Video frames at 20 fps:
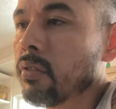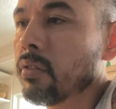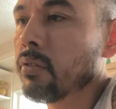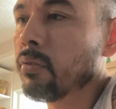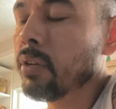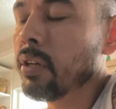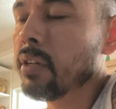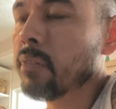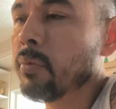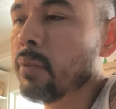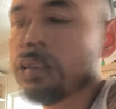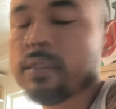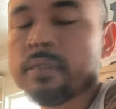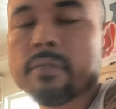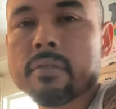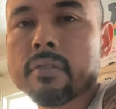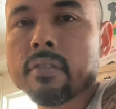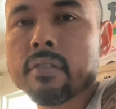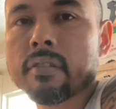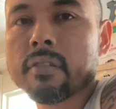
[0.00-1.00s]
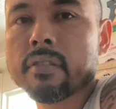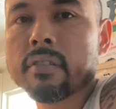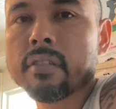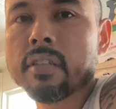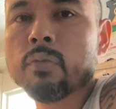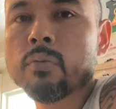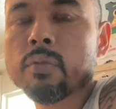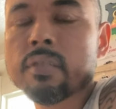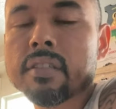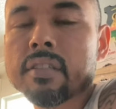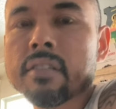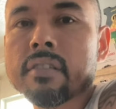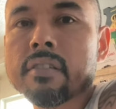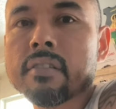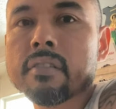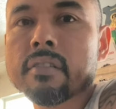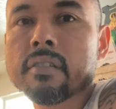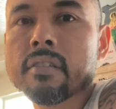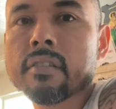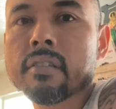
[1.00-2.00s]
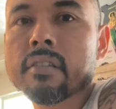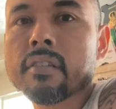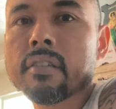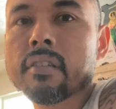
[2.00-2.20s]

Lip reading: trademark sequences